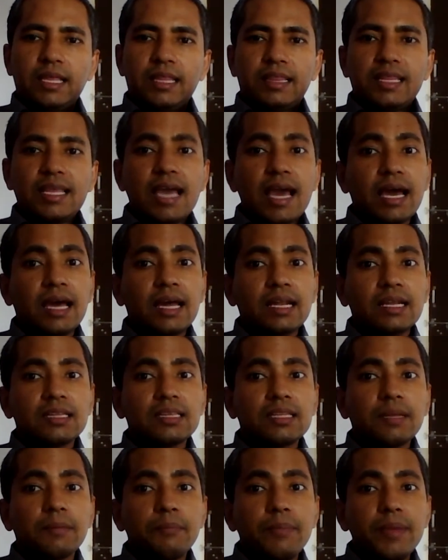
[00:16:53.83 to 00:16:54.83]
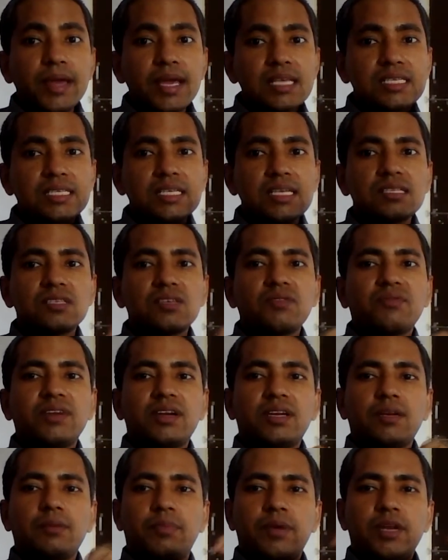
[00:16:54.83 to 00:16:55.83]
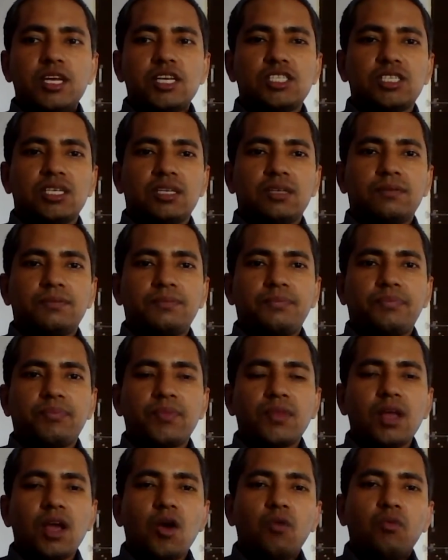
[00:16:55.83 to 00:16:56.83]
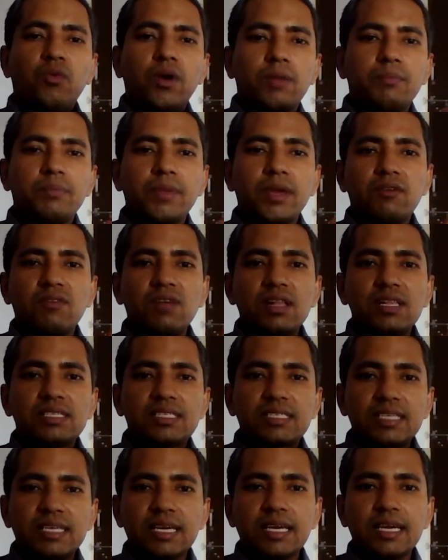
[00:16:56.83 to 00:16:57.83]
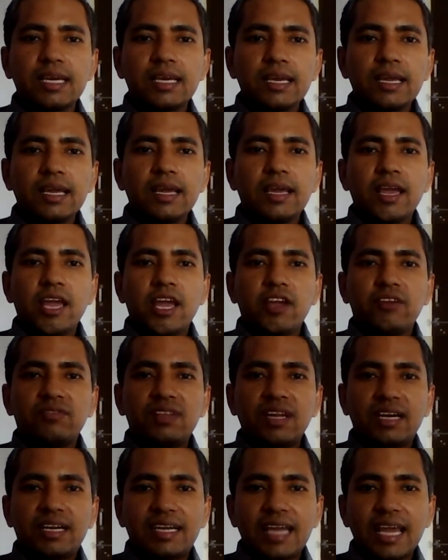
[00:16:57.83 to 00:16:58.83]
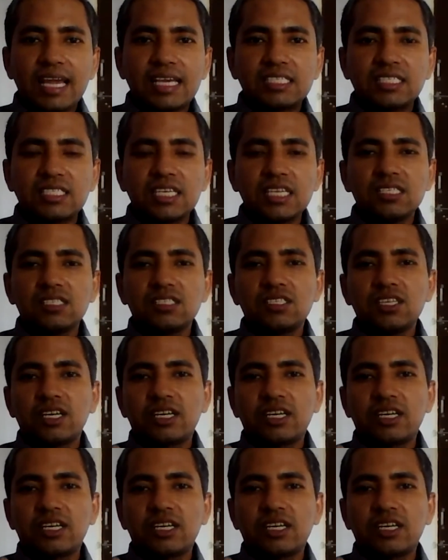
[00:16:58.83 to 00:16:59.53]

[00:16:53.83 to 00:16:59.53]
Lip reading: They are the basis of interpretation. One may well say, if the text is the